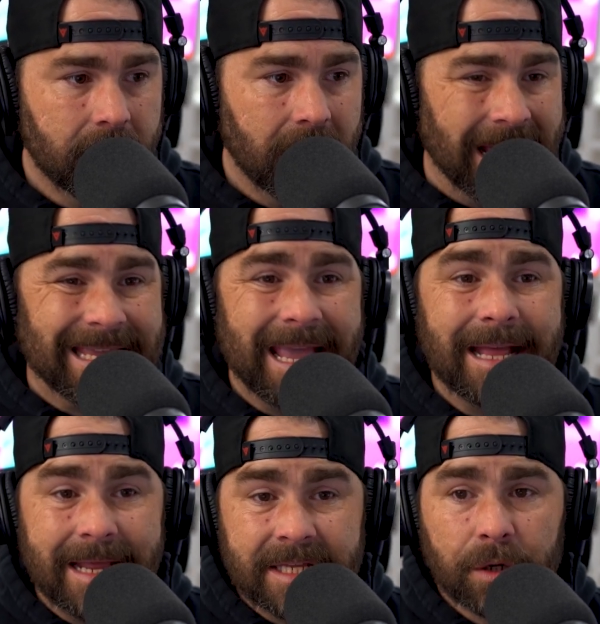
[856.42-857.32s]

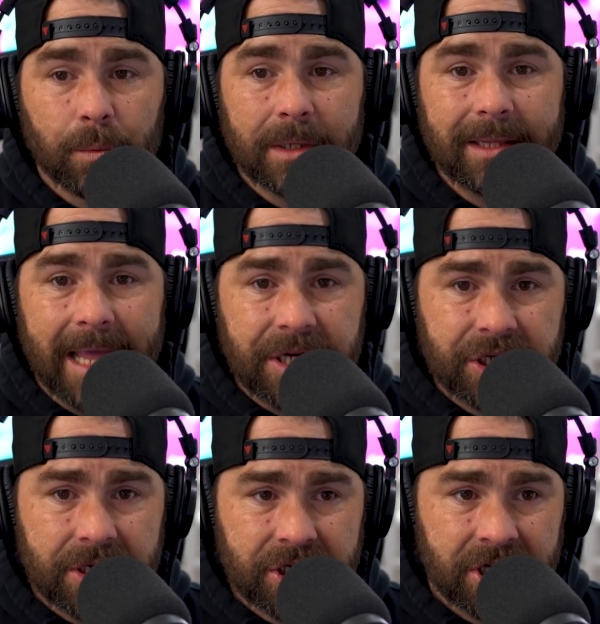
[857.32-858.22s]
Again, it's a
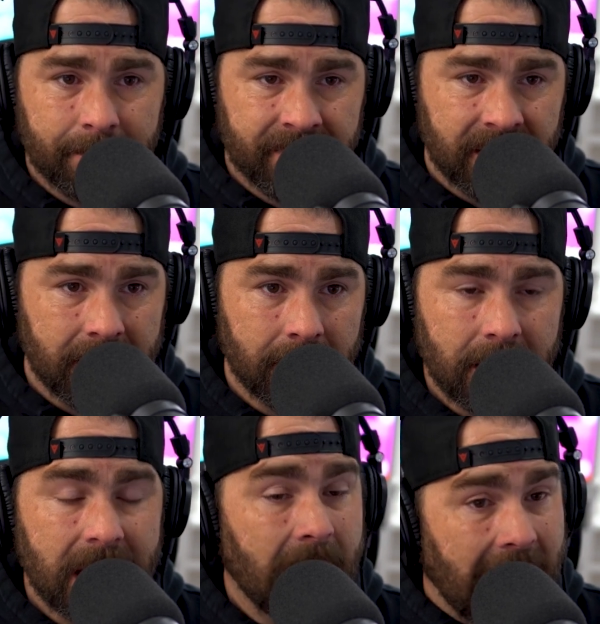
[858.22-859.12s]
relationship thing.
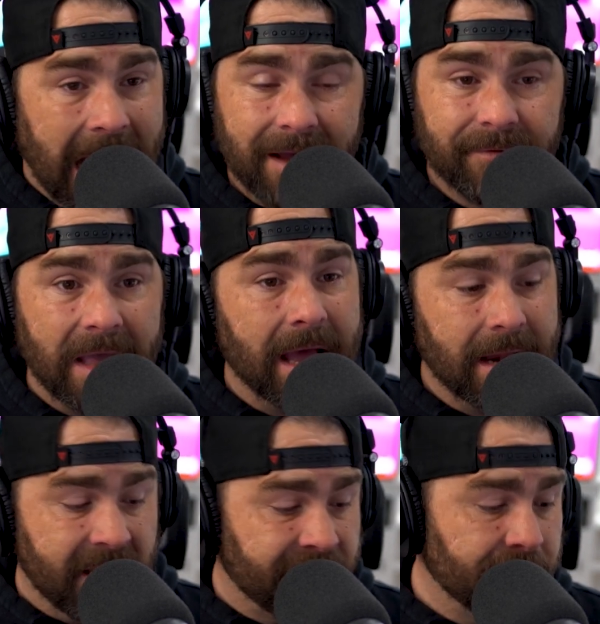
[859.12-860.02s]
I've got
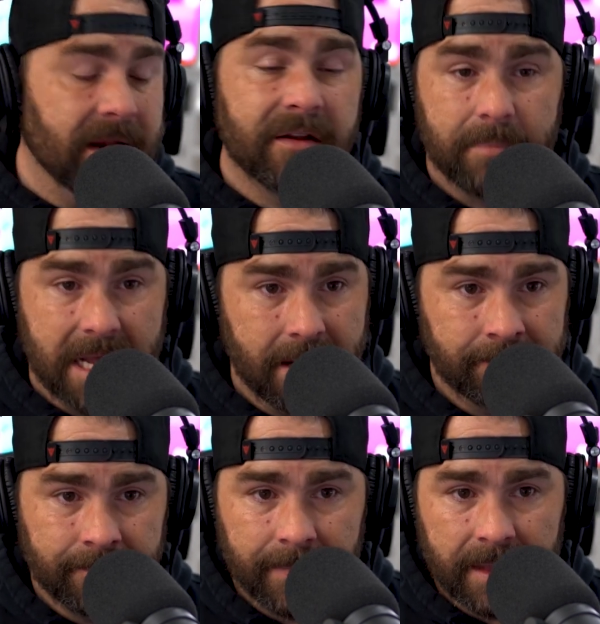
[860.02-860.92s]
a friend of mine
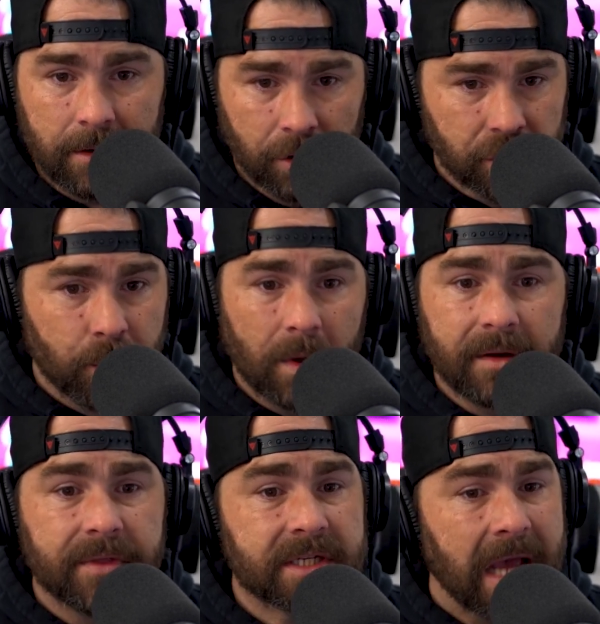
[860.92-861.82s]
who's one
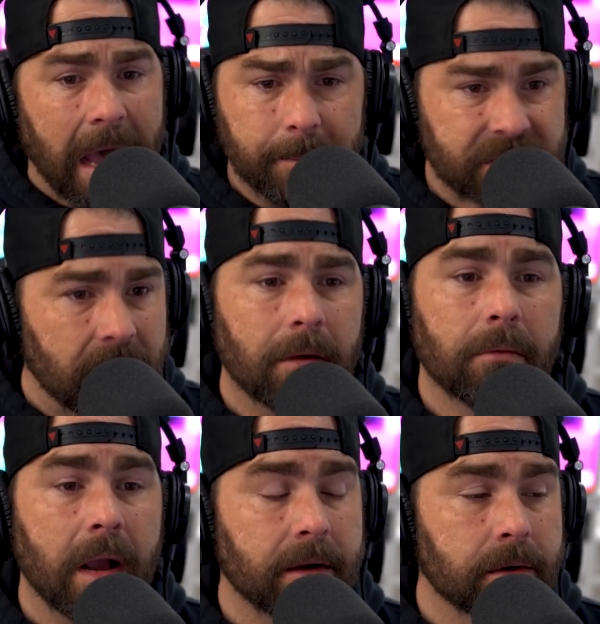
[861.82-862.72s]
of the top
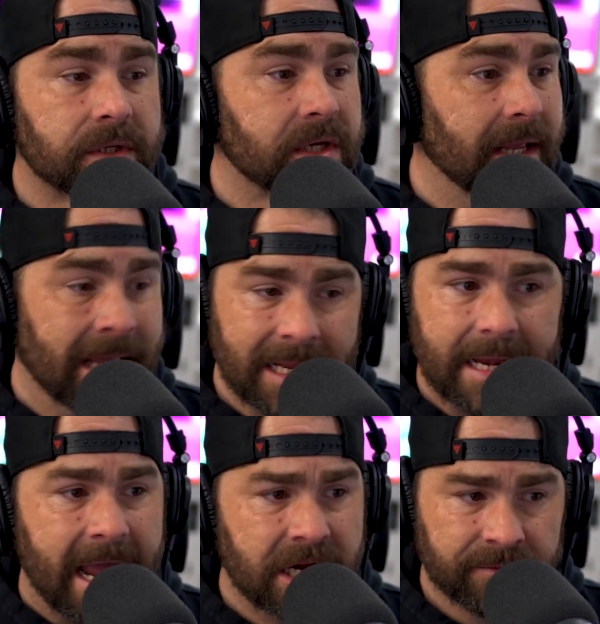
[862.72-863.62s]
songwriters in
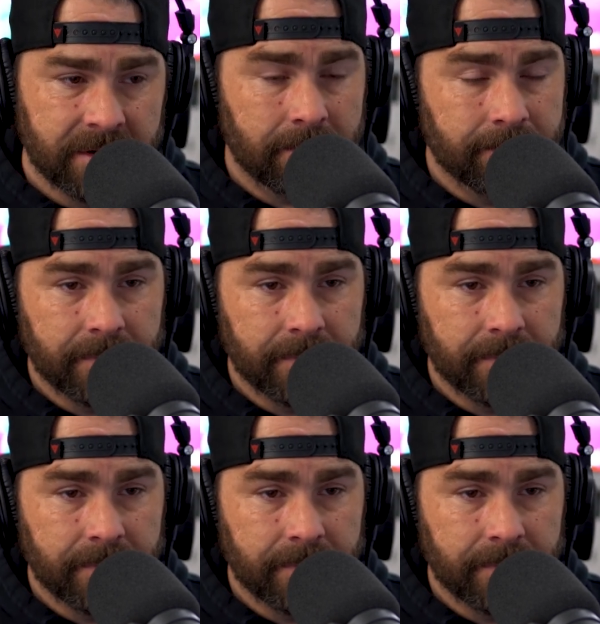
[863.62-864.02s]
Nashville.